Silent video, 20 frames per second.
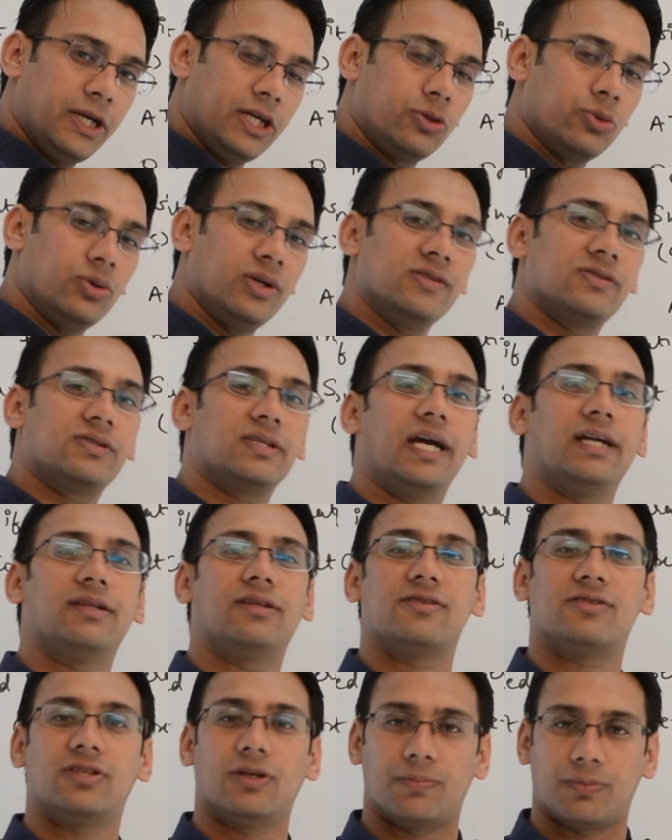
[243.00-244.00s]
P two inside
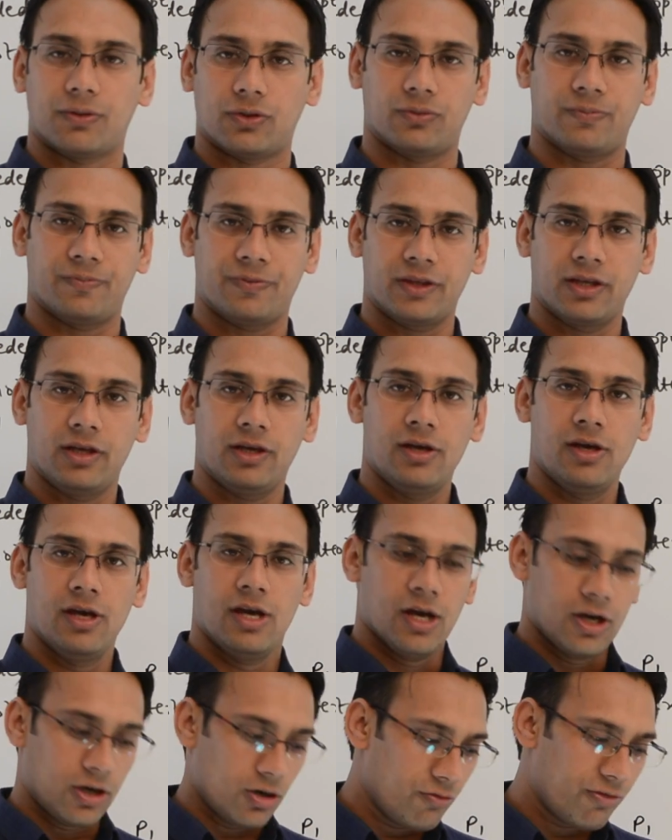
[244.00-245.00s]
the C P U.
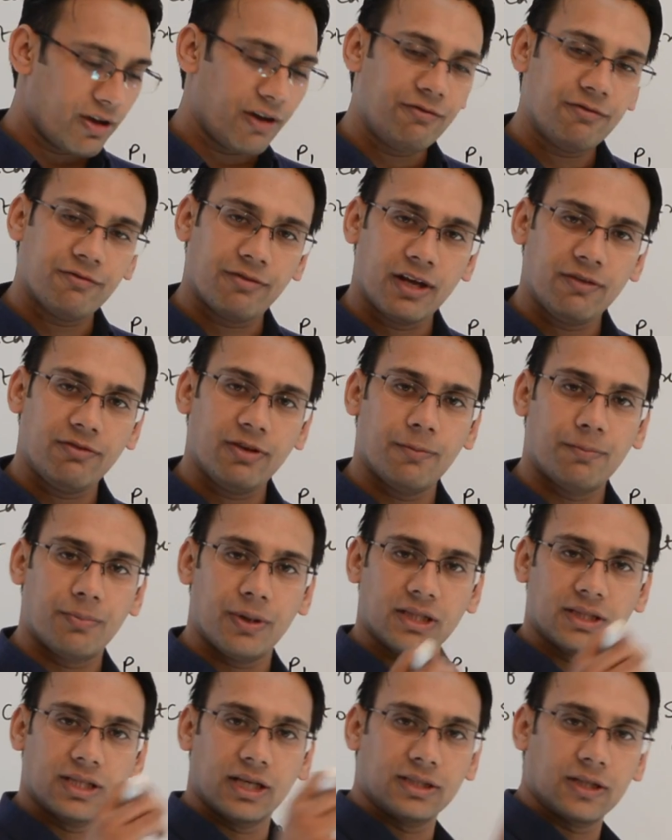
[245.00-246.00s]
Now when we
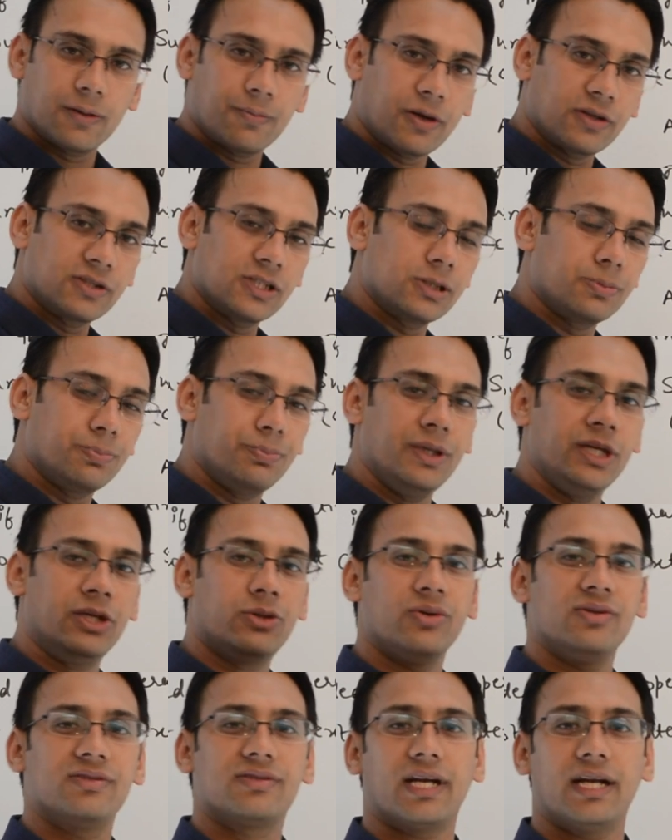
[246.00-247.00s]
bring the other process P
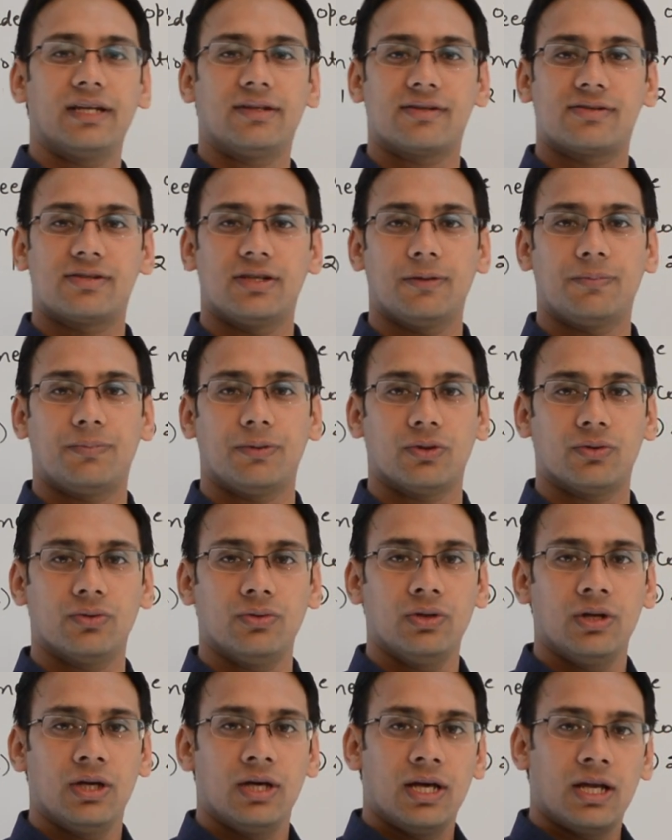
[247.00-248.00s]
two inside the C P
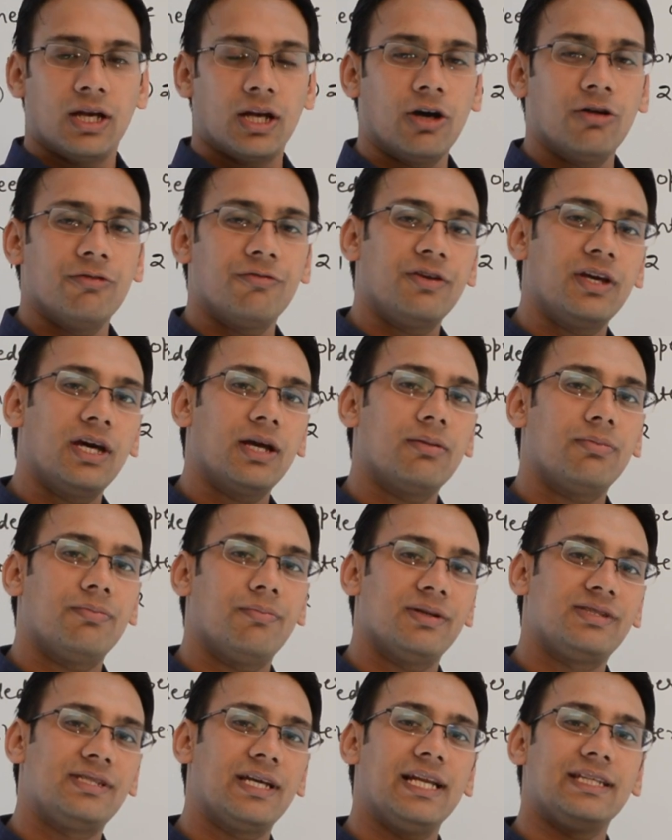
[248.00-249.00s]
U, now we
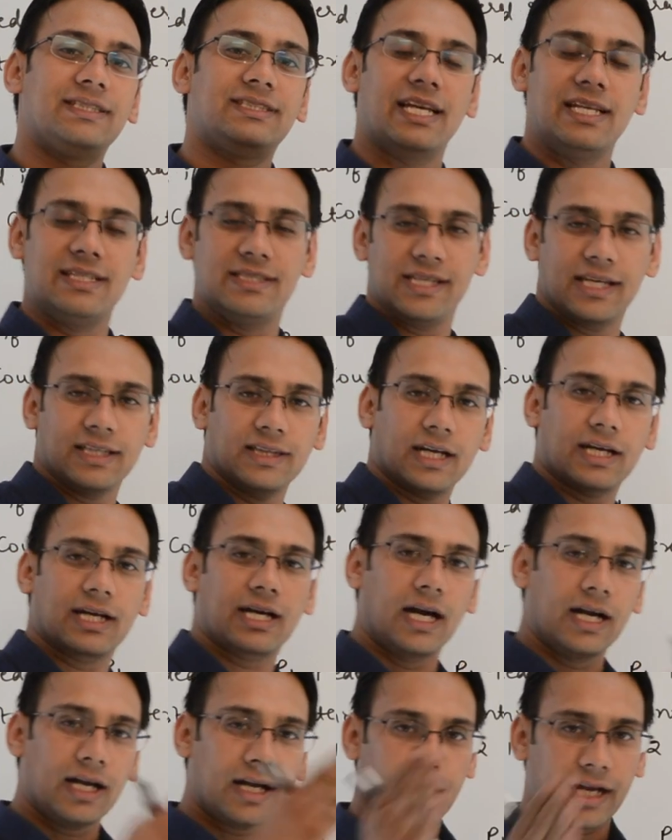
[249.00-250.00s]
are basically changing the
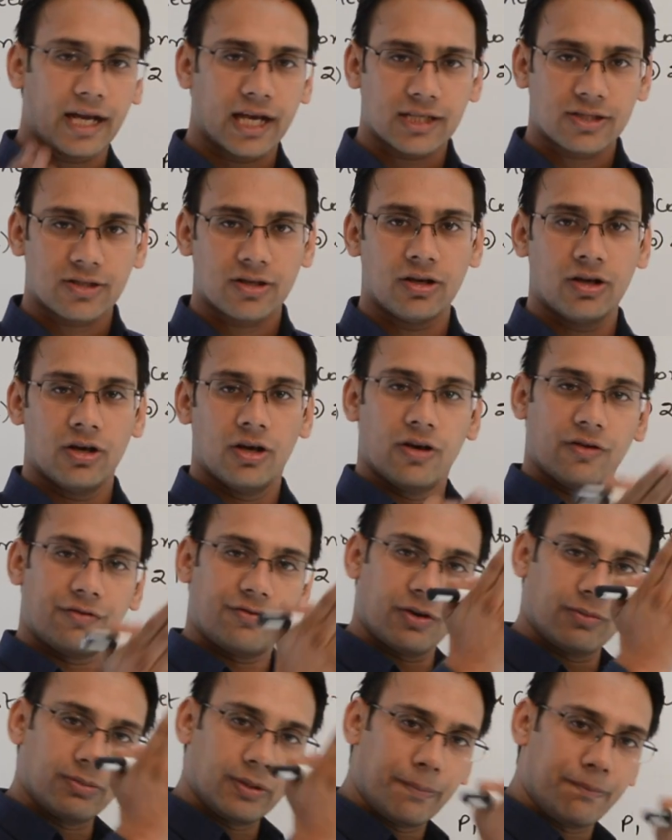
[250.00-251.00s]
context
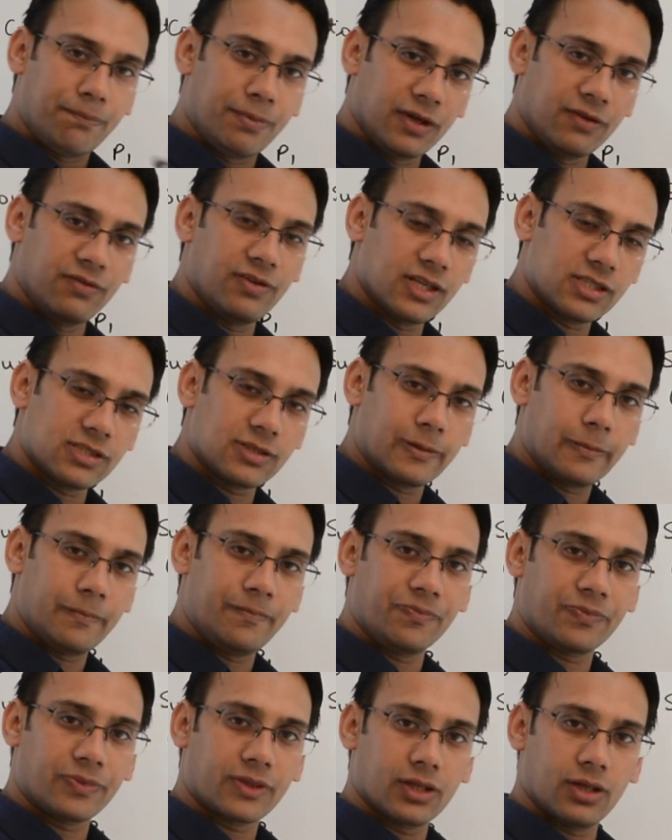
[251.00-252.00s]
from the previous
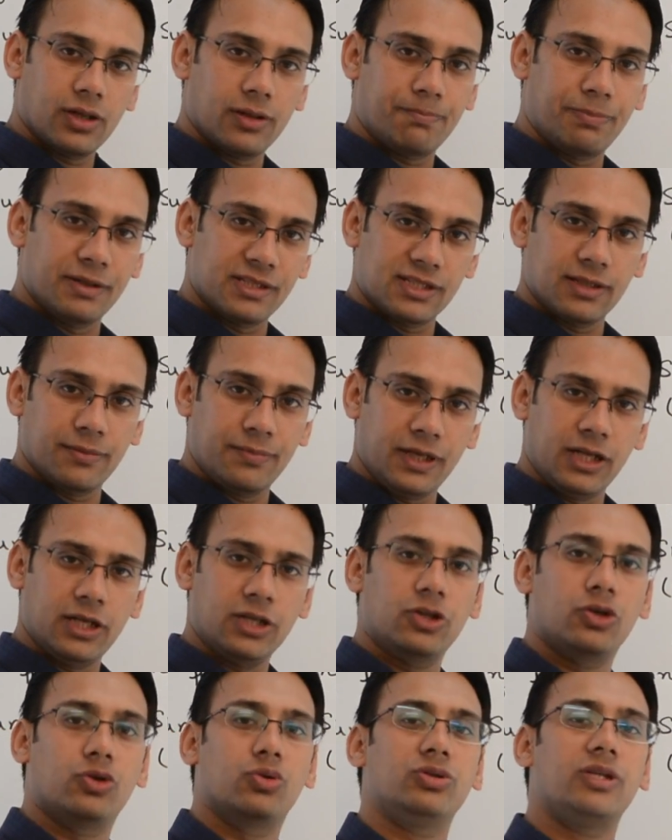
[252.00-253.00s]
P C
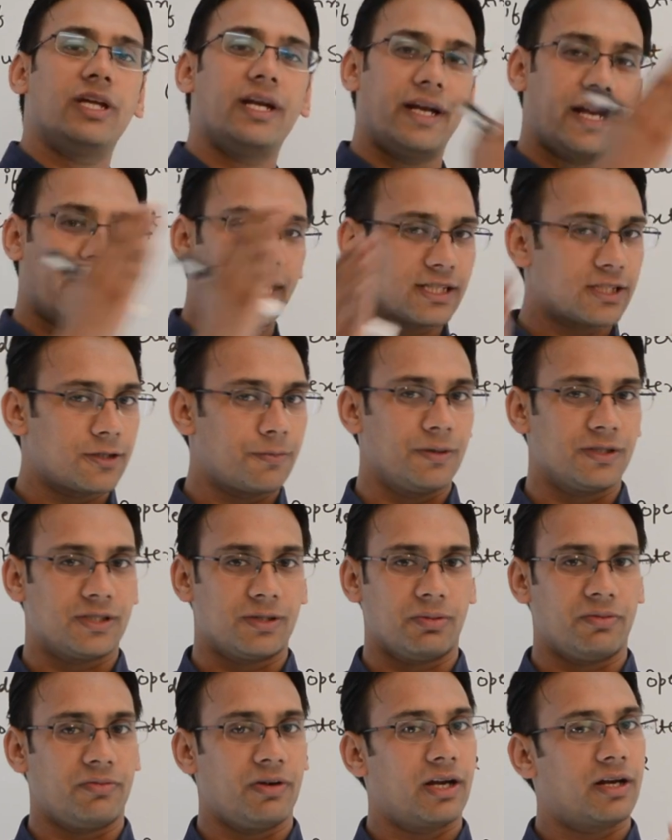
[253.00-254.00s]
B to the next P
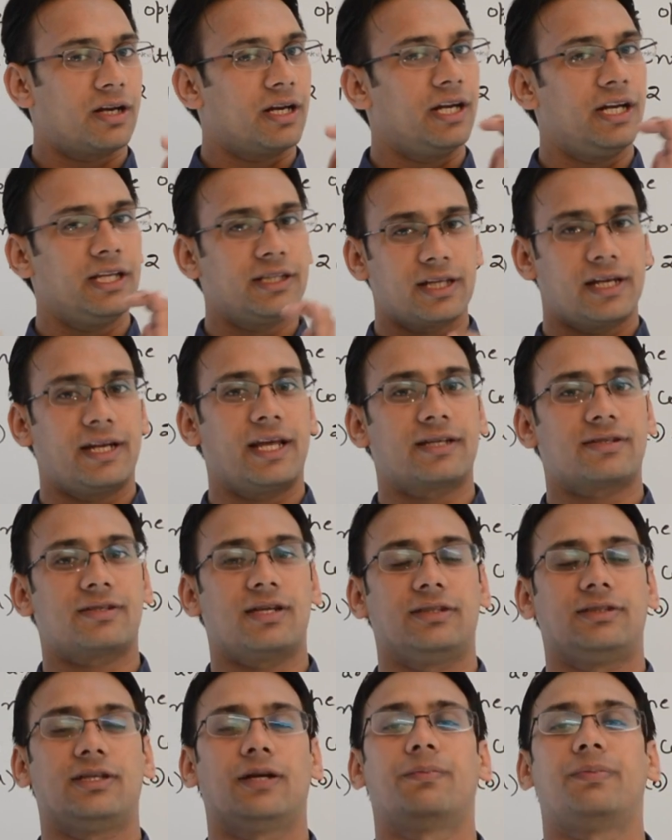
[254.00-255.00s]
C B. We are reading the next
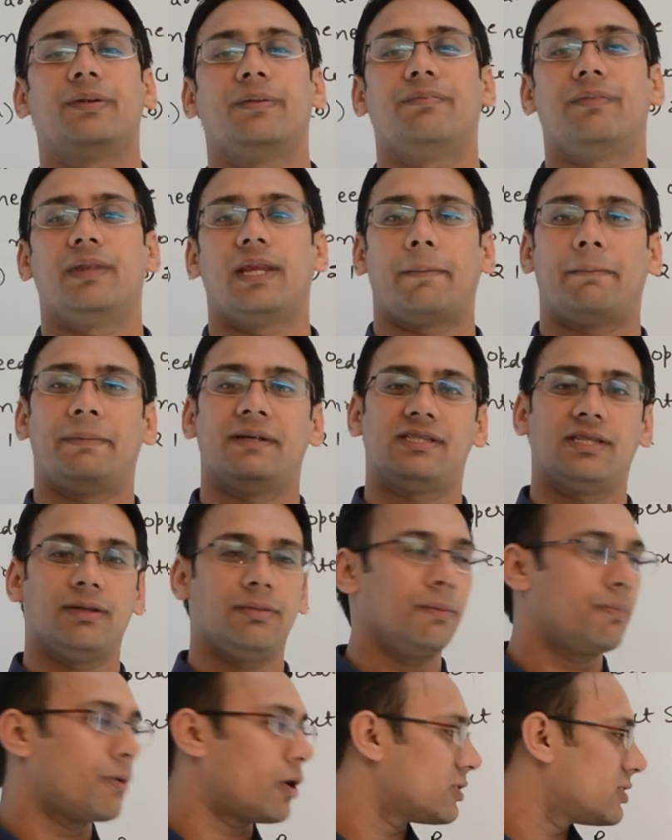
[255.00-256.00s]
other P C
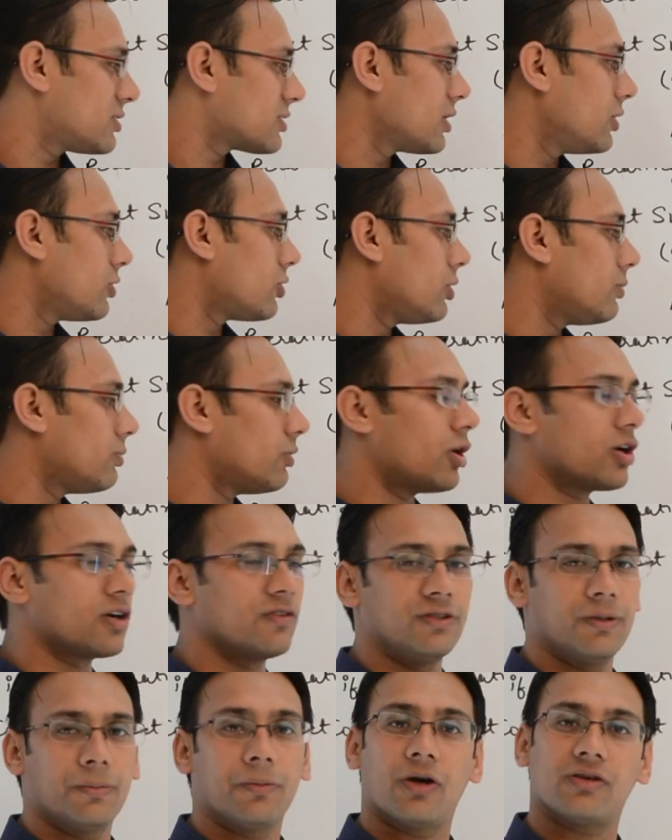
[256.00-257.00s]
B process control block
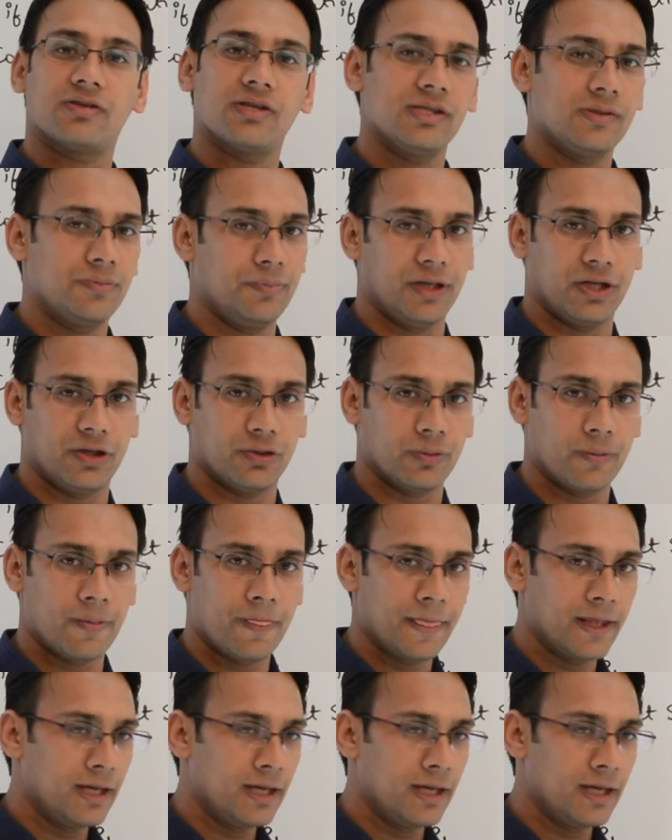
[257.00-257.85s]
of the process P two.